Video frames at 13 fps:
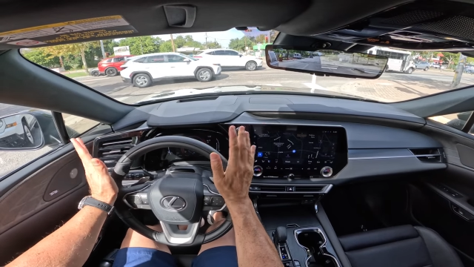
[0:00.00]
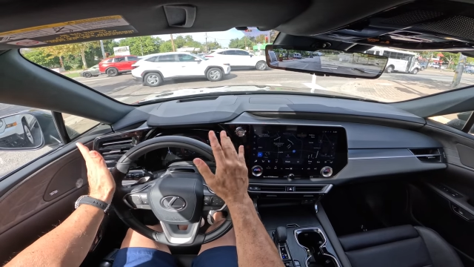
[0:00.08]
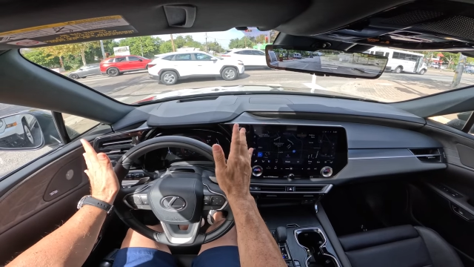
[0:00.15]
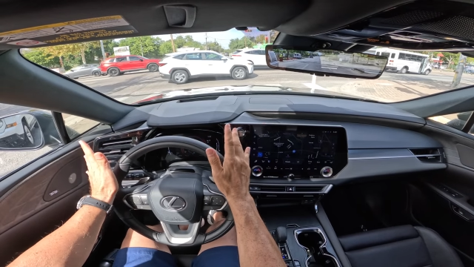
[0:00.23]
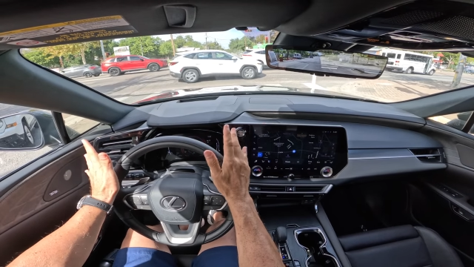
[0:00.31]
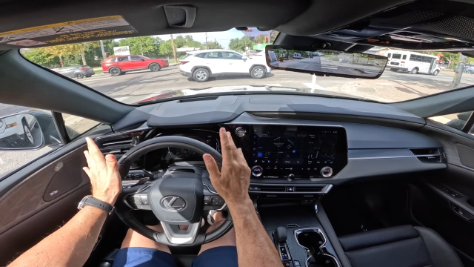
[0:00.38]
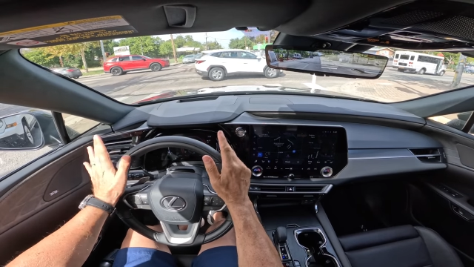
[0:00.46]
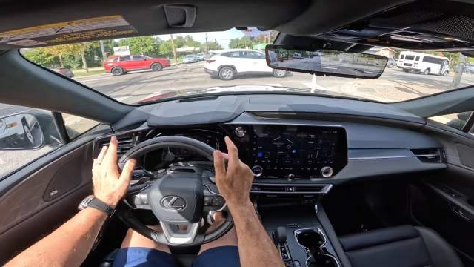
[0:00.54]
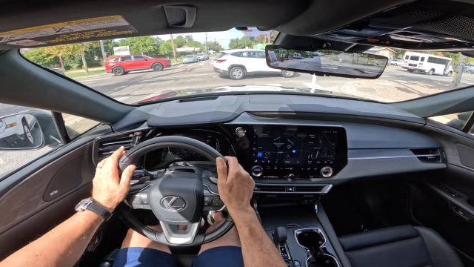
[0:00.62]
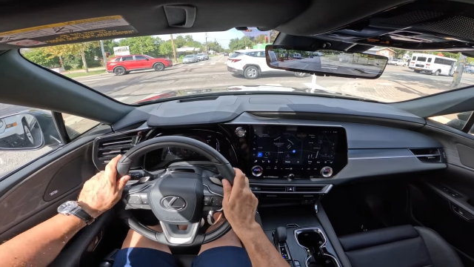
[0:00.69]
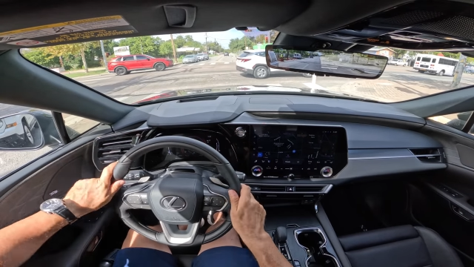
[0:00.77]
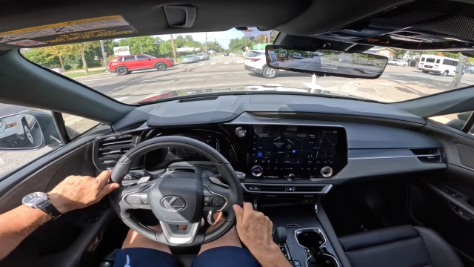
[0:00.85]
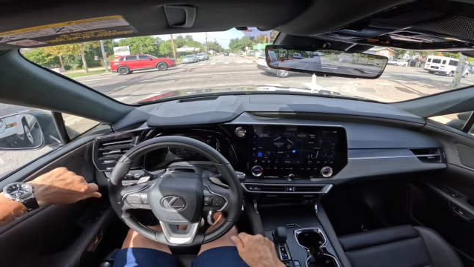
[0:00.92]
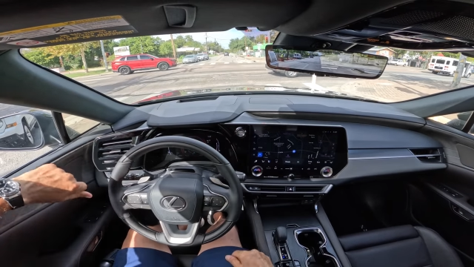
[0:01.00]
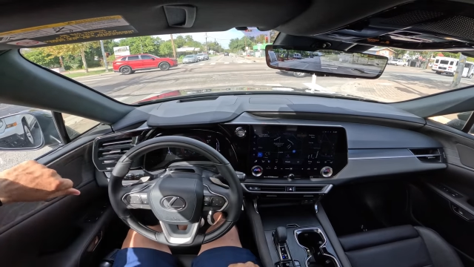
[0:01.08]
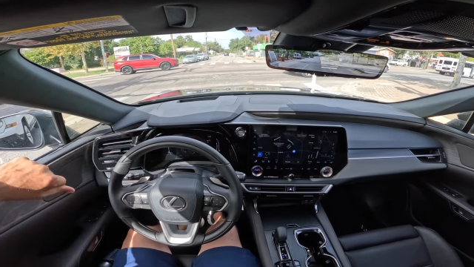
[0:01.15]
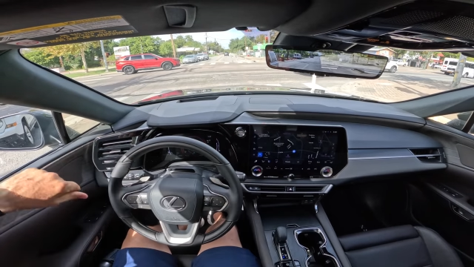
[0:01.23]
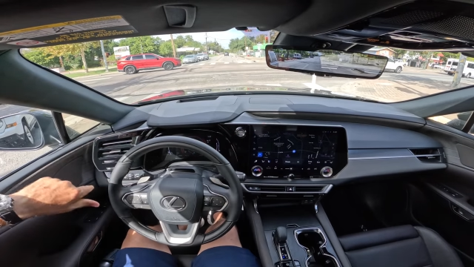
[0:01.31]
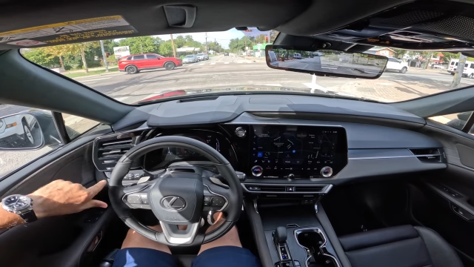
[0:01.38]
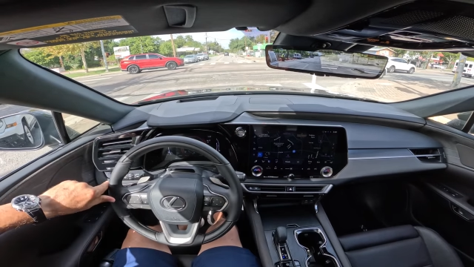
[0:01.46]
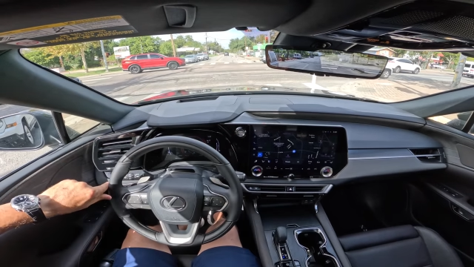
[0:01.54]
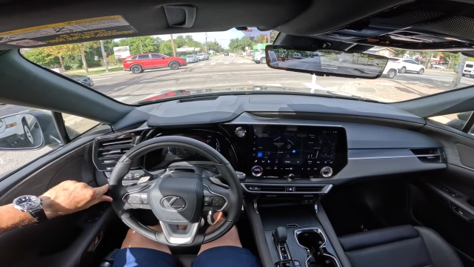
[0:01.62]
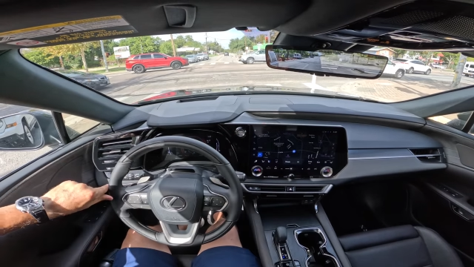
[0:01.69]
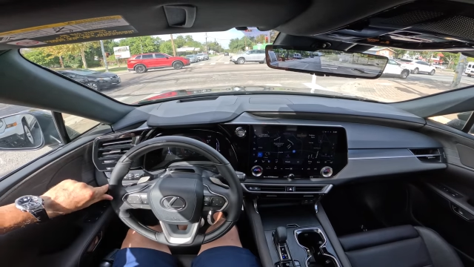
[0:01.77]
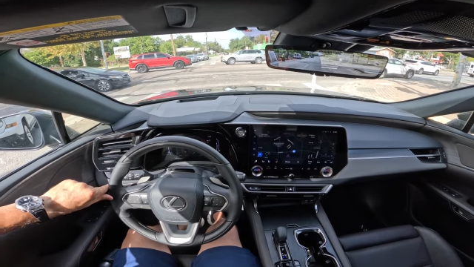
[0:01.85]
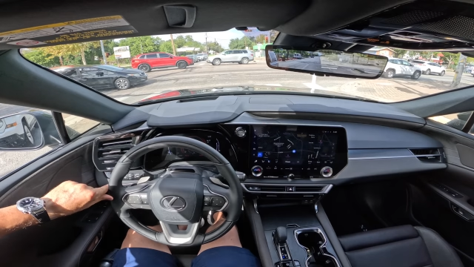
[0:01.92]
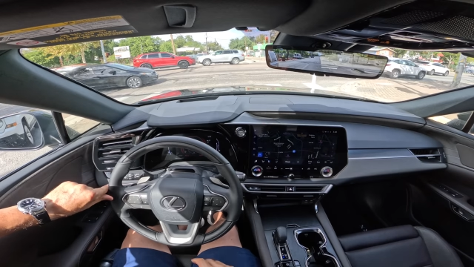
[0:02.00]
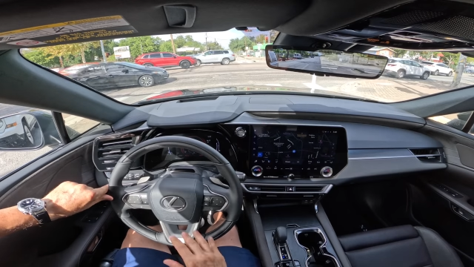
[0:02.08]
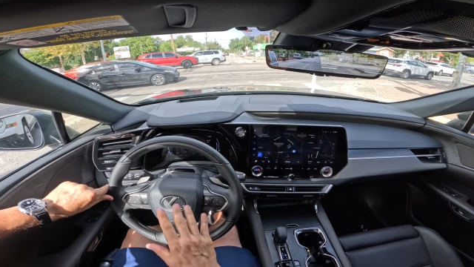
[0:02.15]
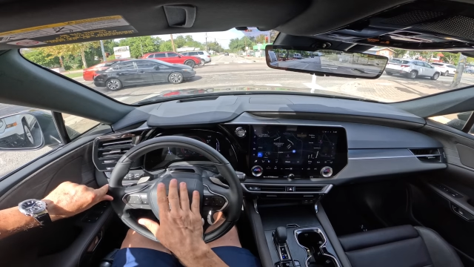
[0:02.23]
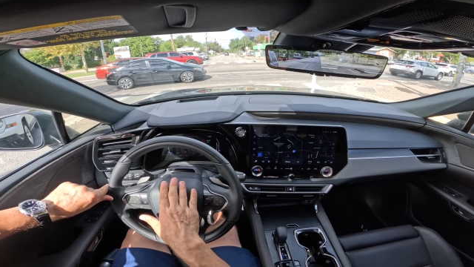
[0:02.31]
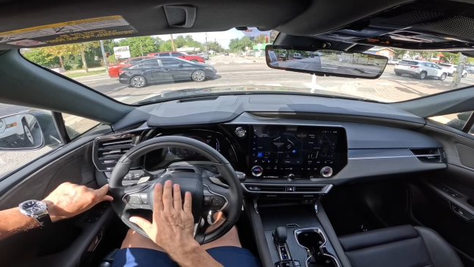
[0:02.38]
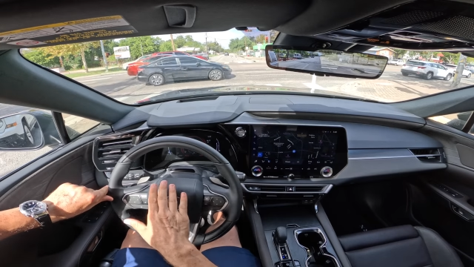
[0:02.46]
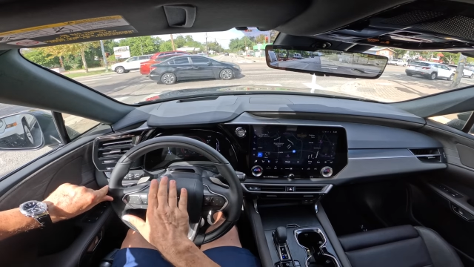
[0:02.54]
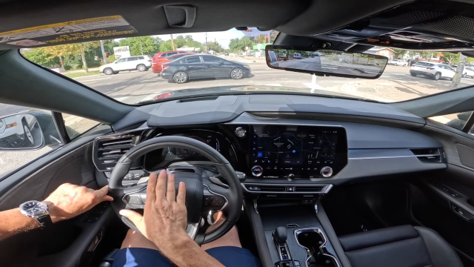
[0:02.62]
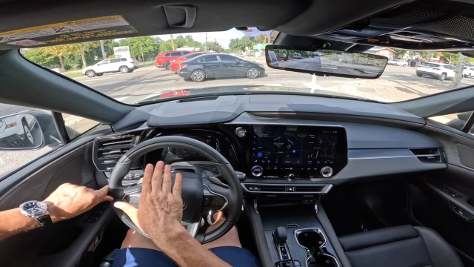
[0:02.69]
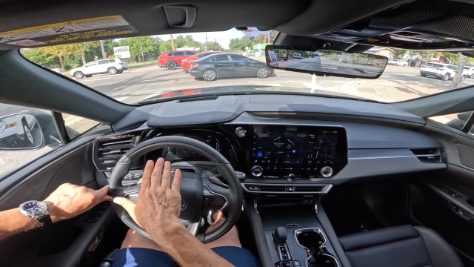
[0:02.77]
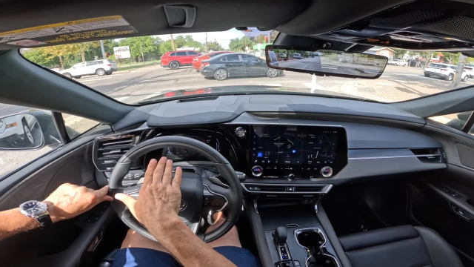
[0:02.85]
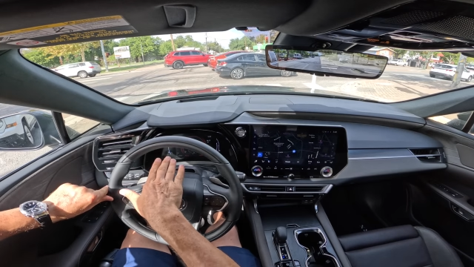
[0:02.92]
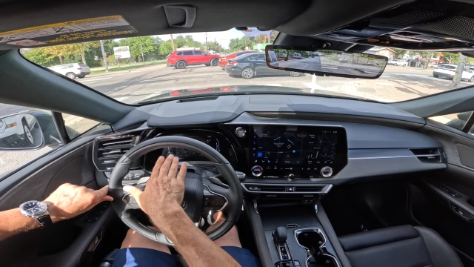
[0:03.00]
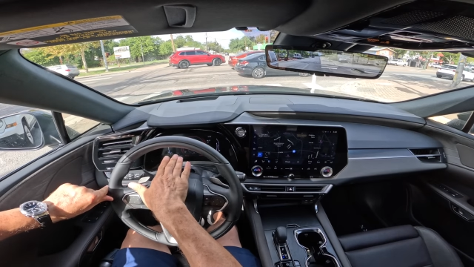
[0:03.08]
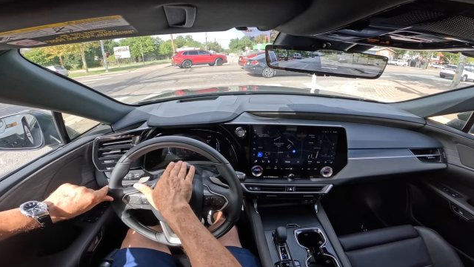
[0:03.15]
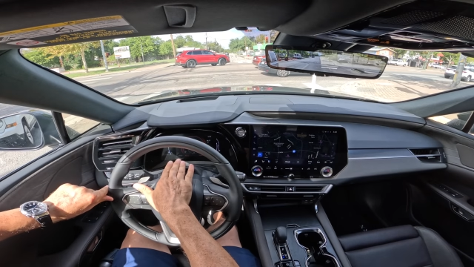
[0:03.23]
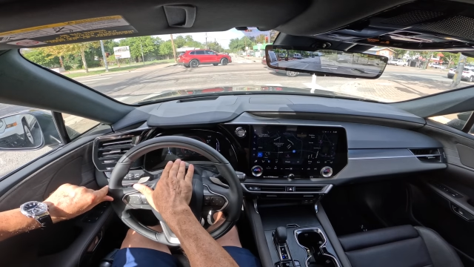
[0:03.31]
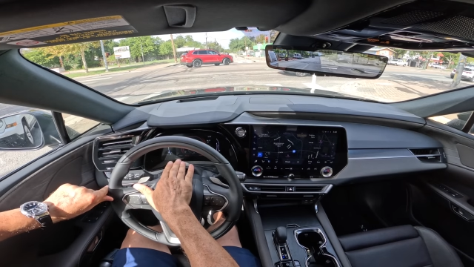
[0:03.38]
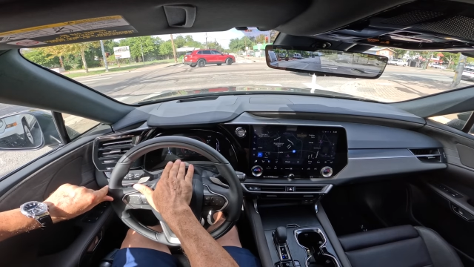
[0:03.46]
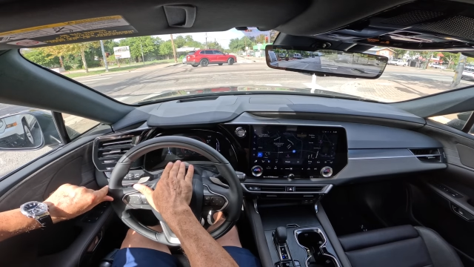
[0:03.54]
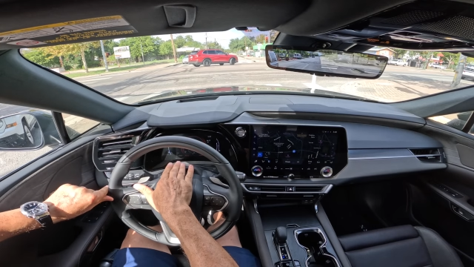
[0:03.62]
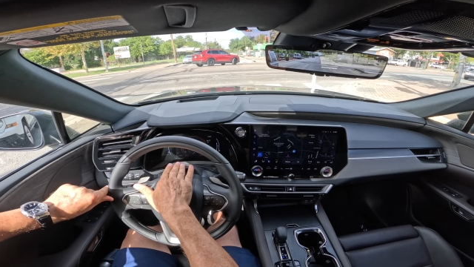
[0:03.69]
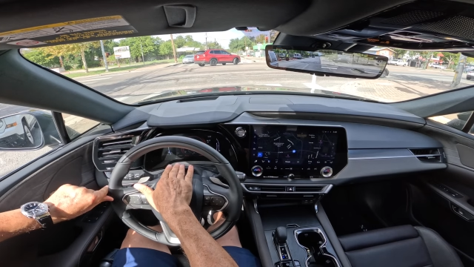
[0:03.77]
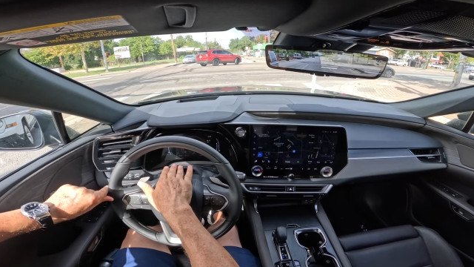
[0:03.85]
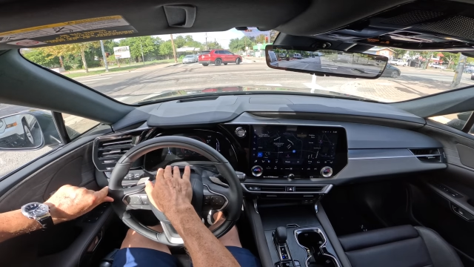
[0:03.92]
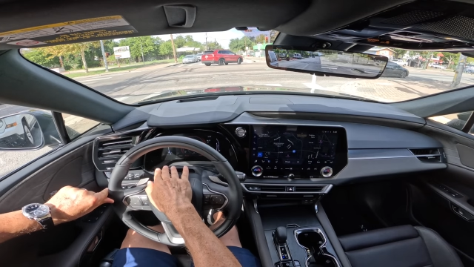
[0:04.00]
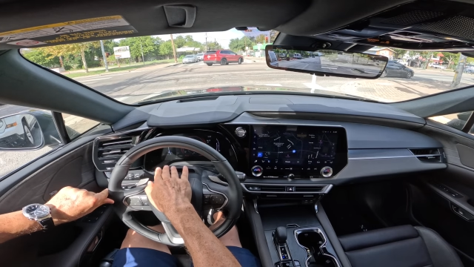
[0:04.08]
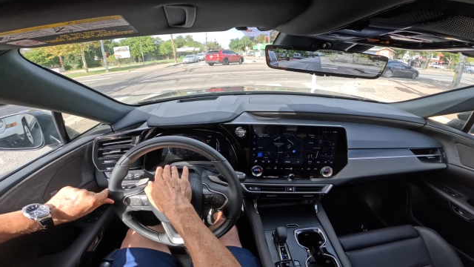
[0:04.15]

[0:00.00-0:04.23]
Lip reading: (no speaker visible)